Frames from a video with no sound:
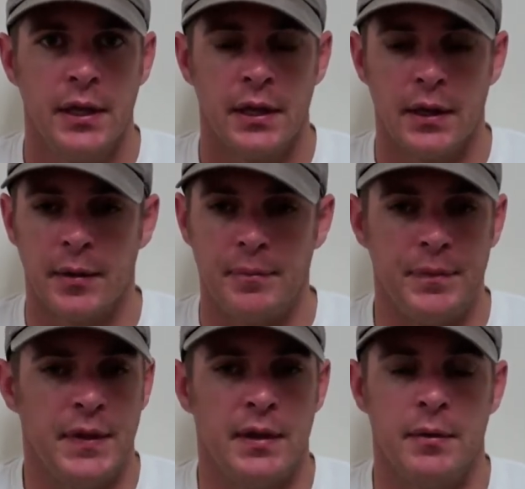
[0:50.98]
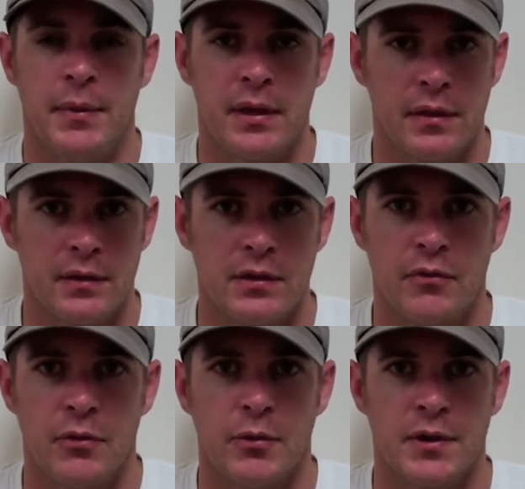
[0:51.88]
And to make things
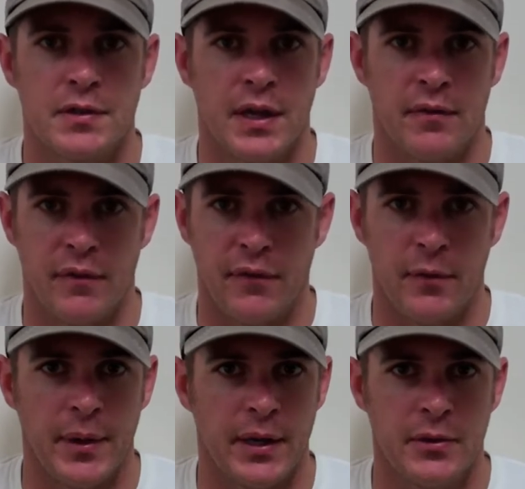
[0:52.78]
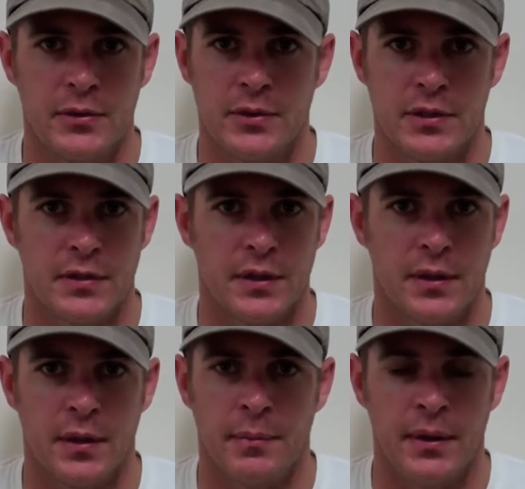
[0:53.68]
even worse, they have a fullback who's just
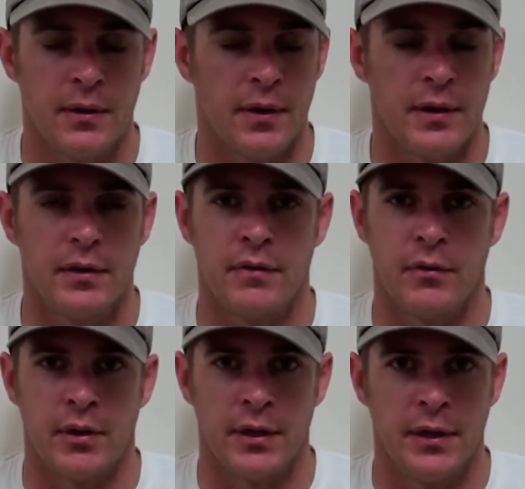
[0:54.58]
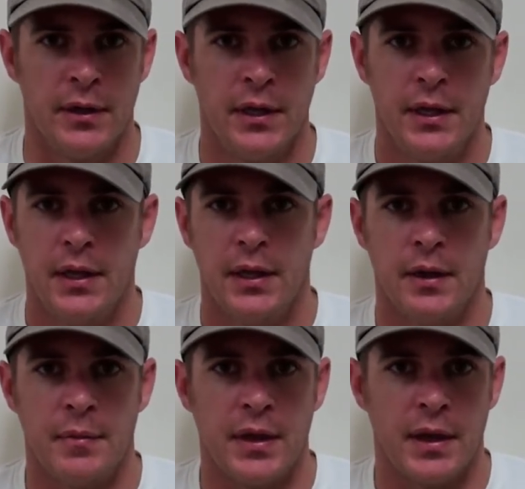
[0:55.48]
a meat grinder of a runner.
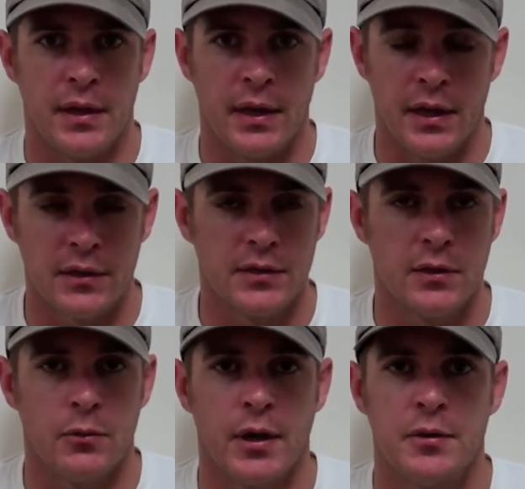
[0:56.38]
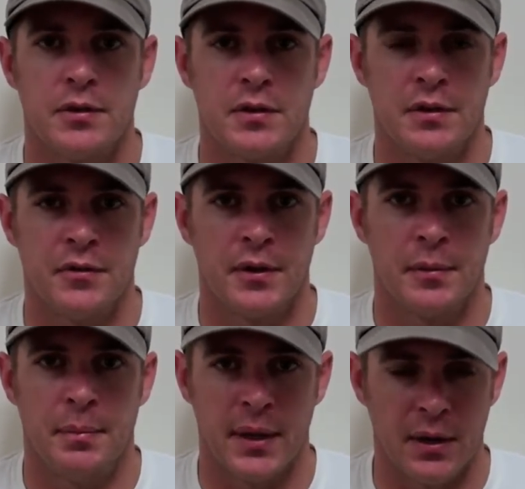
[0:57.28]
They got an excellent wide
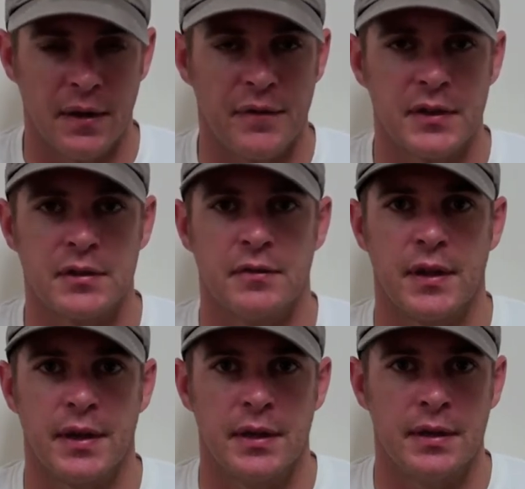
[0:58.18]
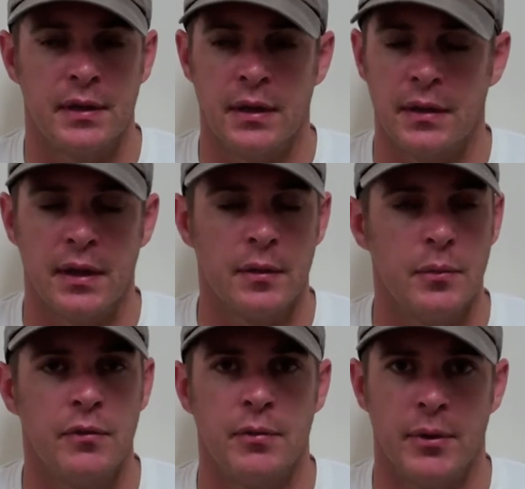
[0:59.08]
receiver, big offensive line. Yeah, they can
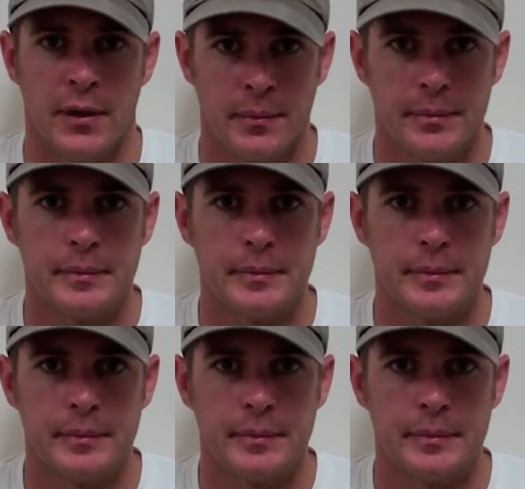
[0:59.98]
move the ball.